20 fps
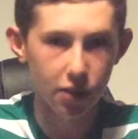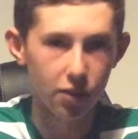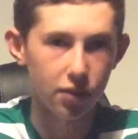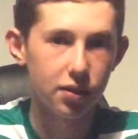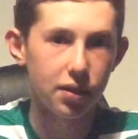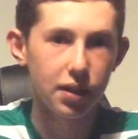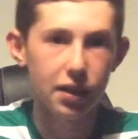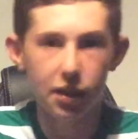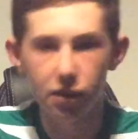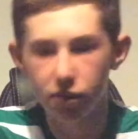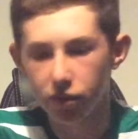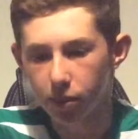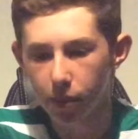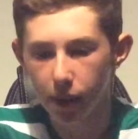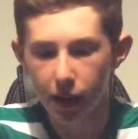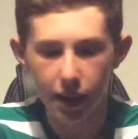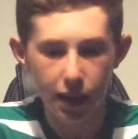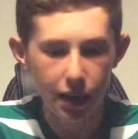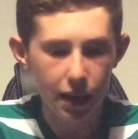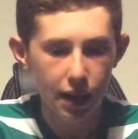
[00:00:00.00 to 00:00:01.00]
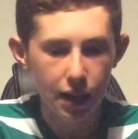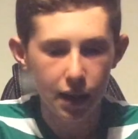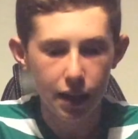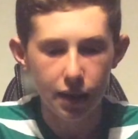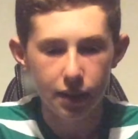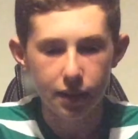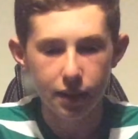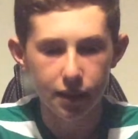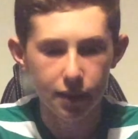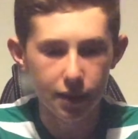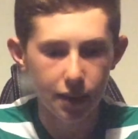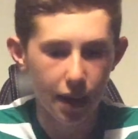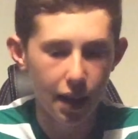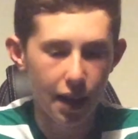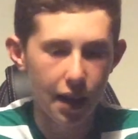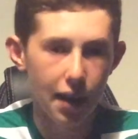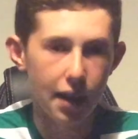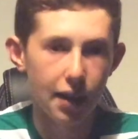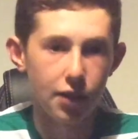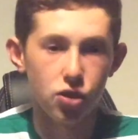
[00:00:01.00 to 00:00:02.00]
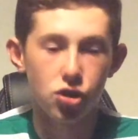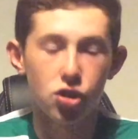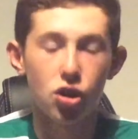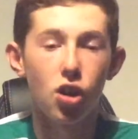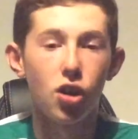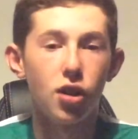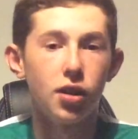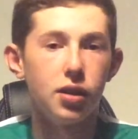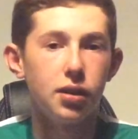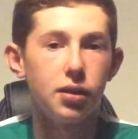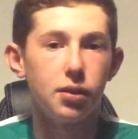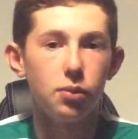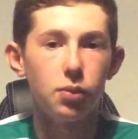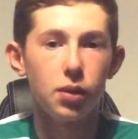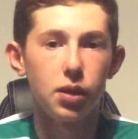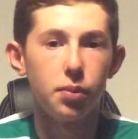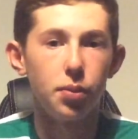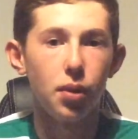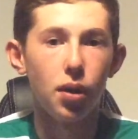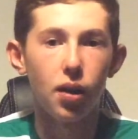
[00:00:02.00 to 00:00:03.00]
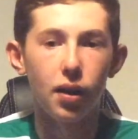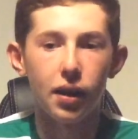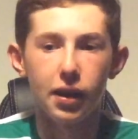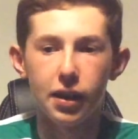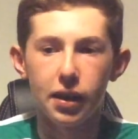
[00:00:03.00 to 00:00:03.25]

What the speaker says: You could see he was a bit shy with the ball.